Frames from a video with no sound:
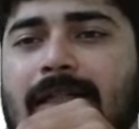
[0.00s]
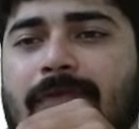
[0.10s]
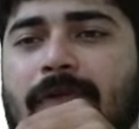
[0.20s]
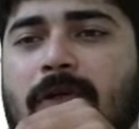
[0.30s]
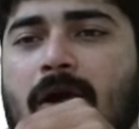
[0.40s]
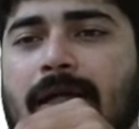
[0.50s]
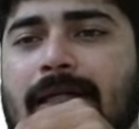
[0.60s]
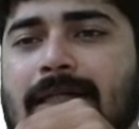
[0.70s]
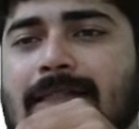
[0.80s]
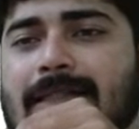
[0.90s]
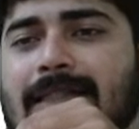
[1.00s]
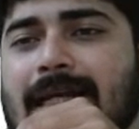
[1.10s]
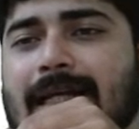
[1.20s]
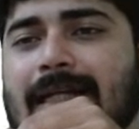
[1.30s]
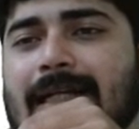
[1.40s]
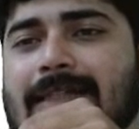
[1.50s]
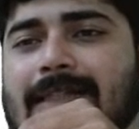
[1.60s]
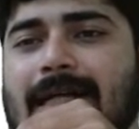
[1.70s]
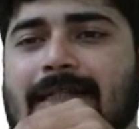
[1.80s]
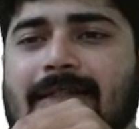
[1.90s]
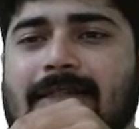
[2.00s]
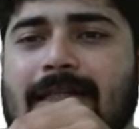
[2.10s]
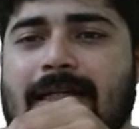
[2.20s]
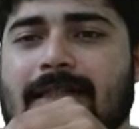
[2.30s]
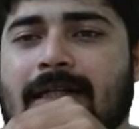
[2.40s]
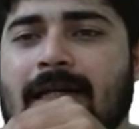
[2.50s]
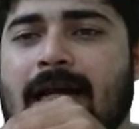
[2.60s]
then we call it as the second excited state.